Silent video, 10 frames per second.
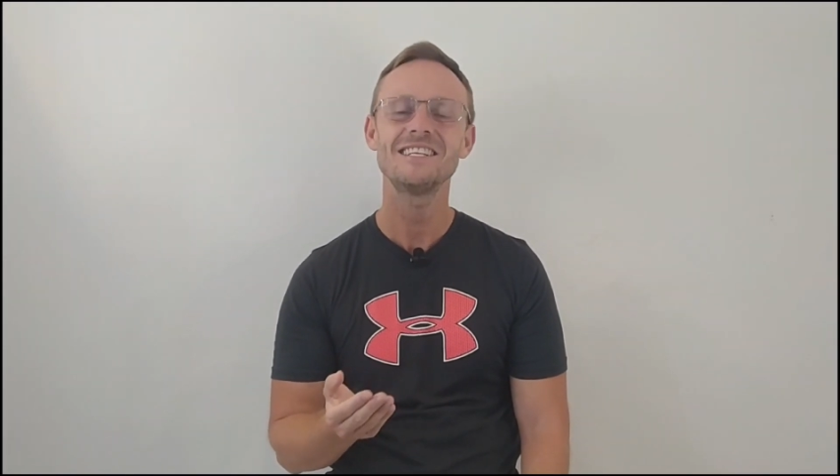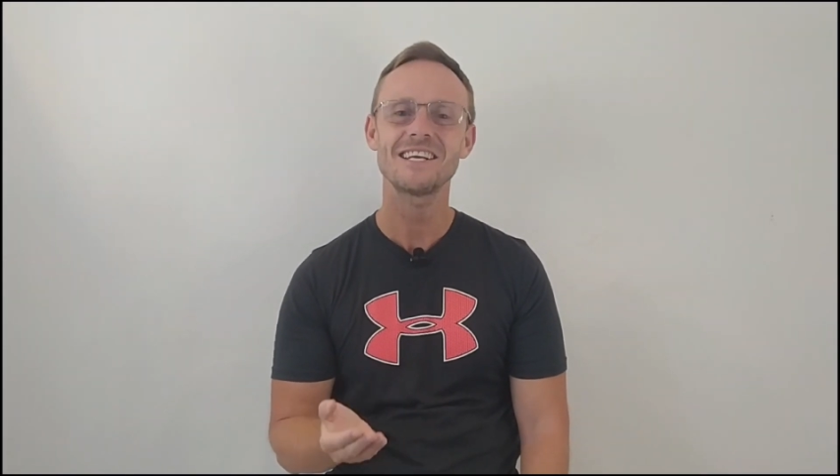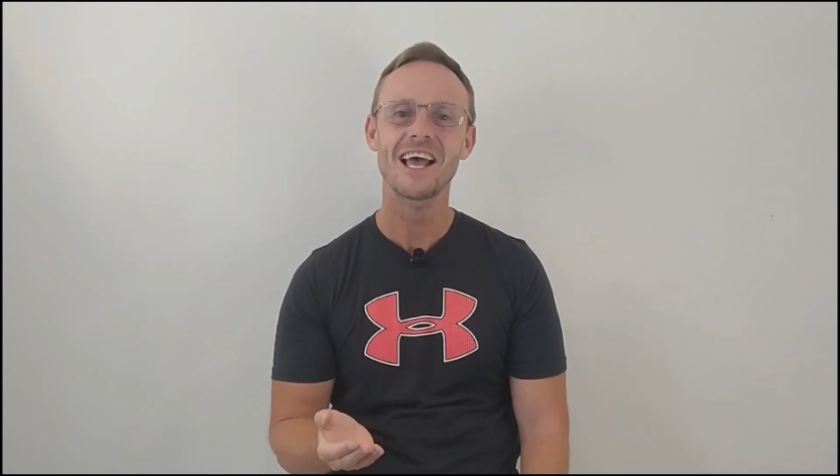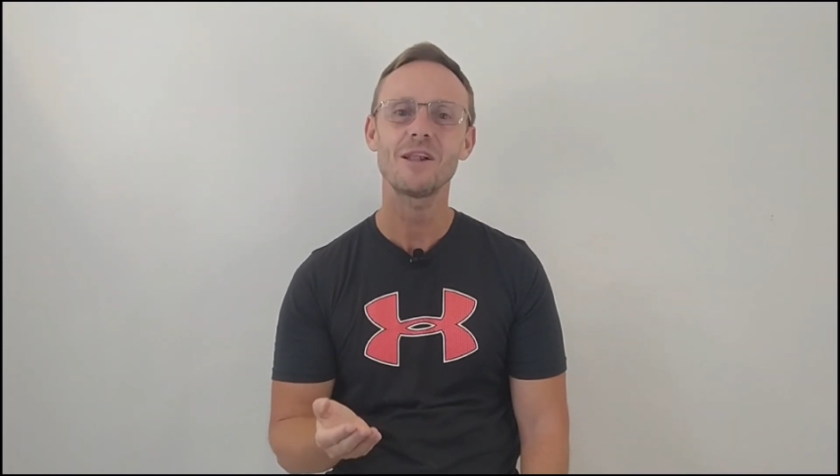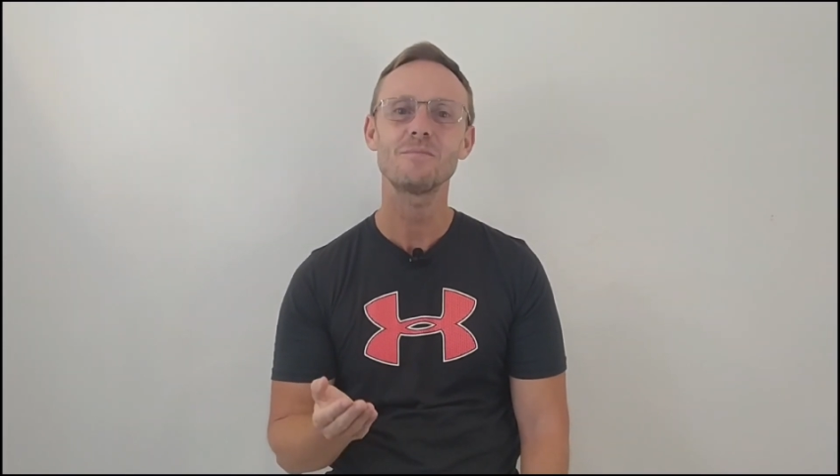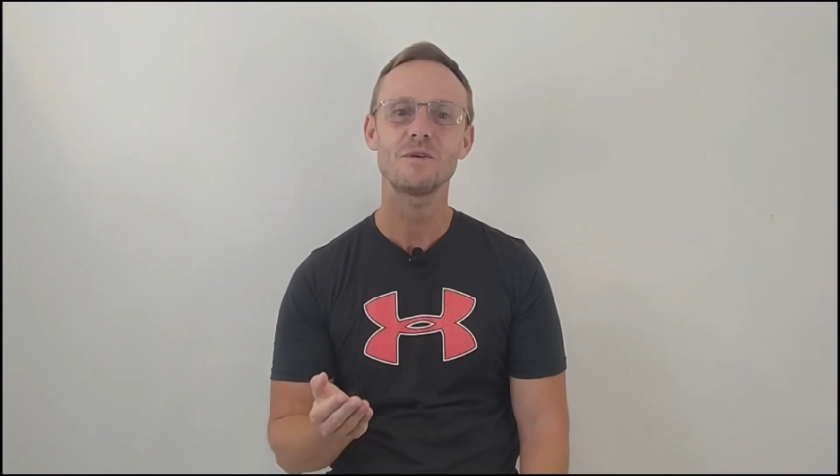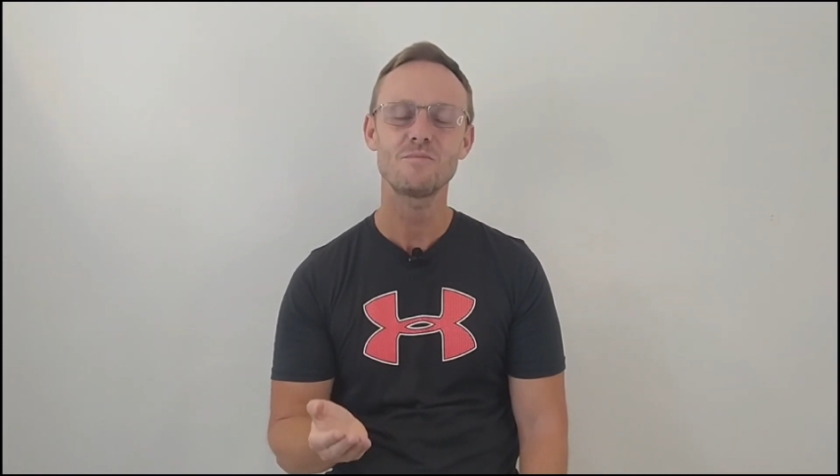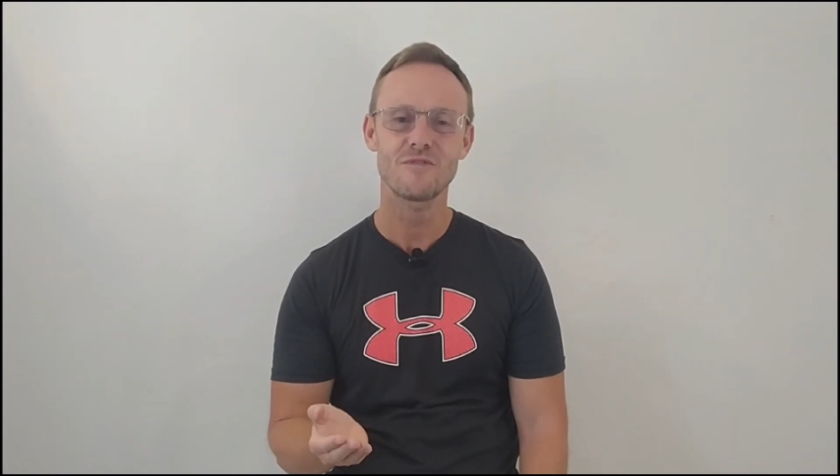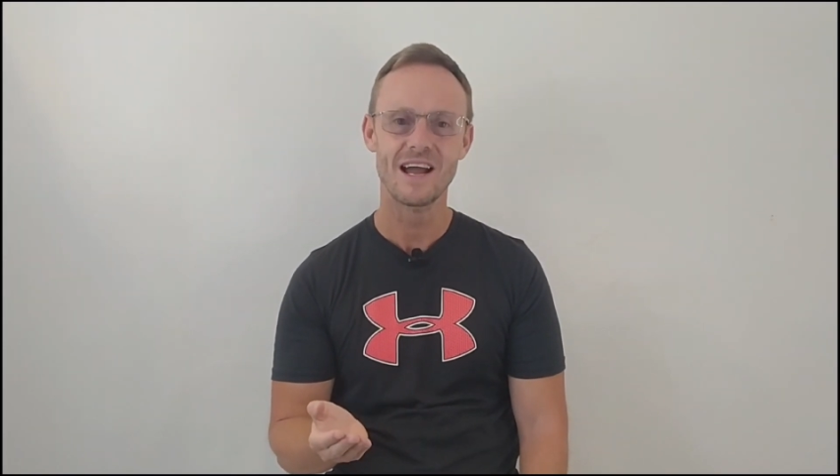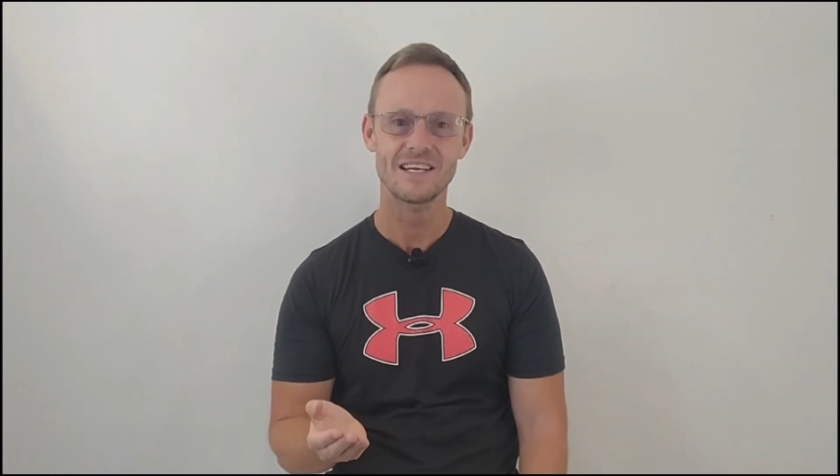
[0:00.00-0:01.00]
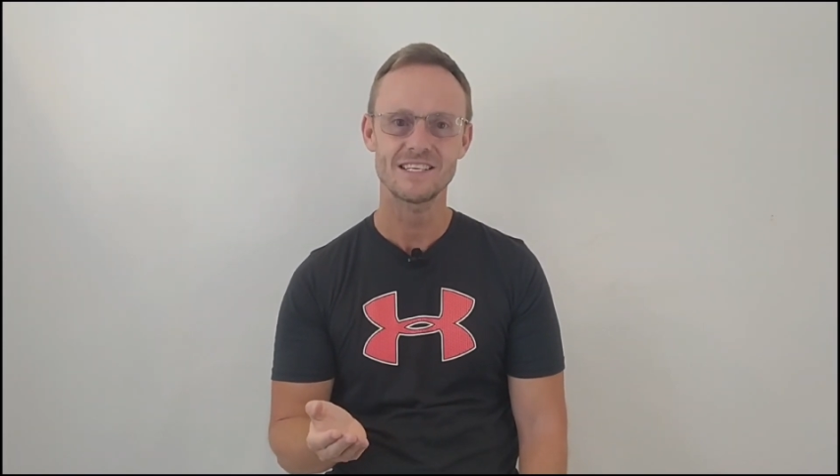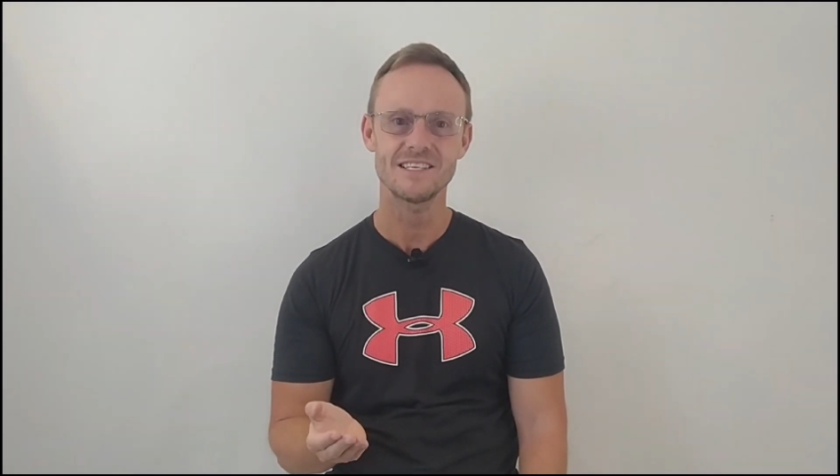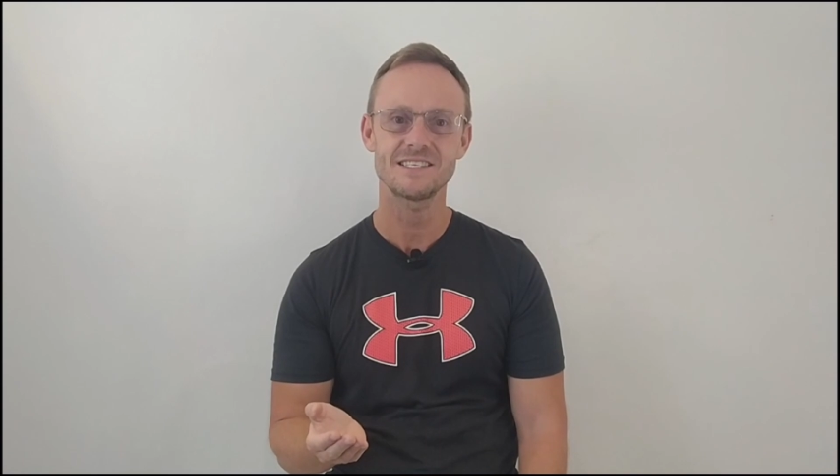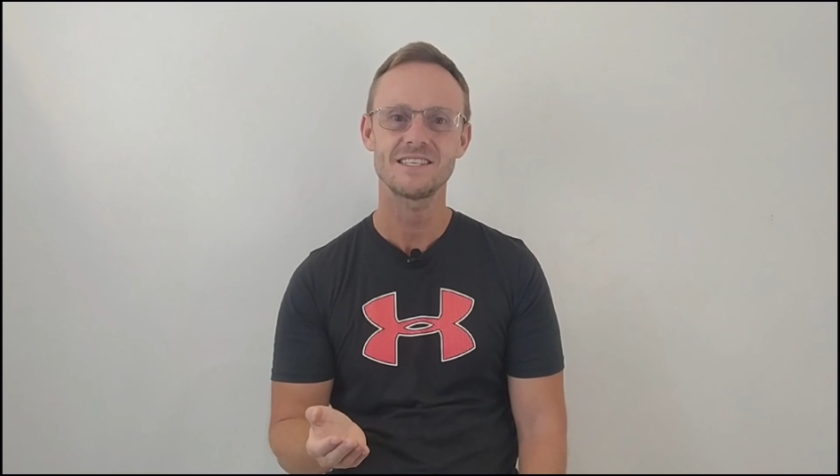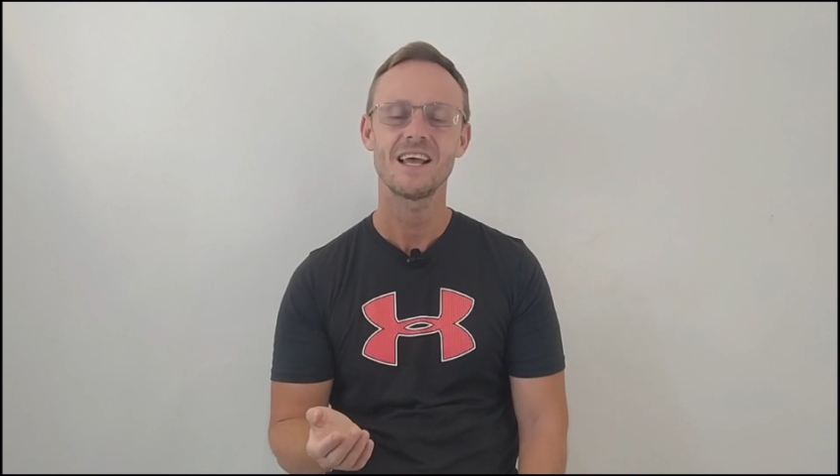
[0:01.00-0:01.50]
to help you
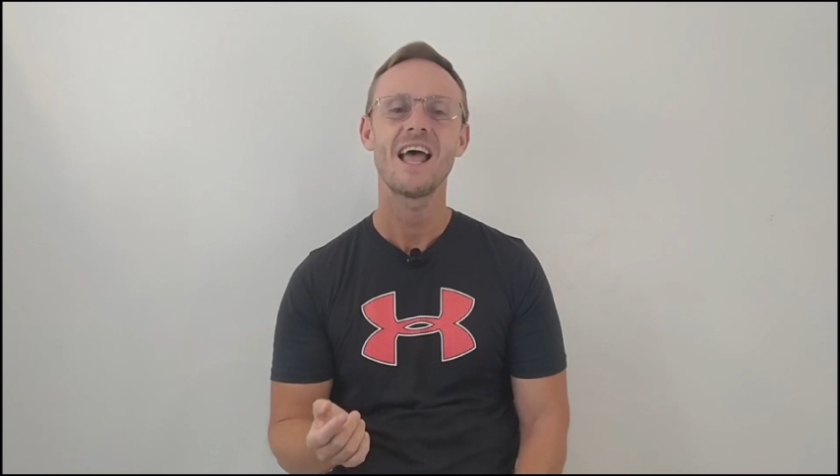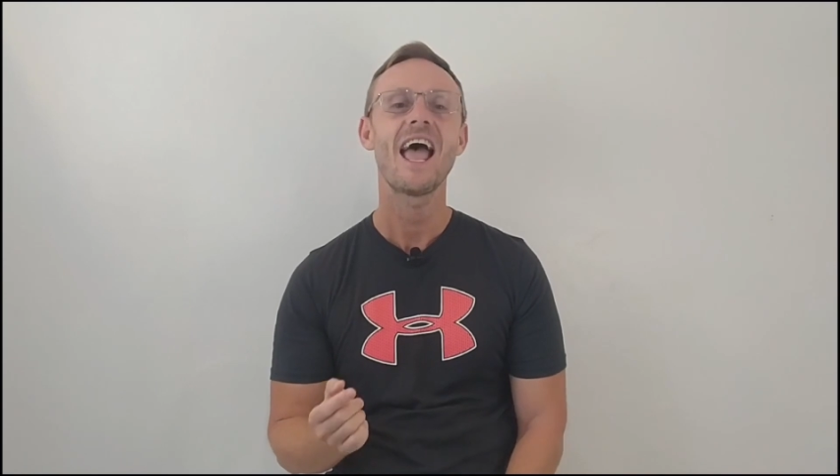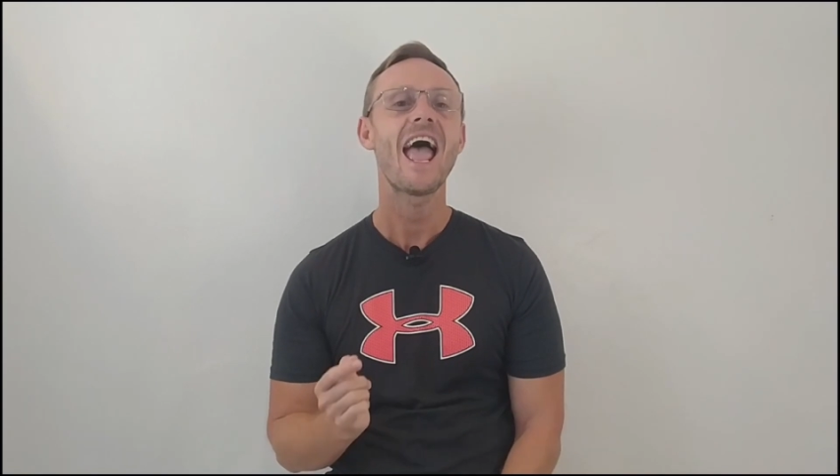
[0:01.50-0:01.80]
practice.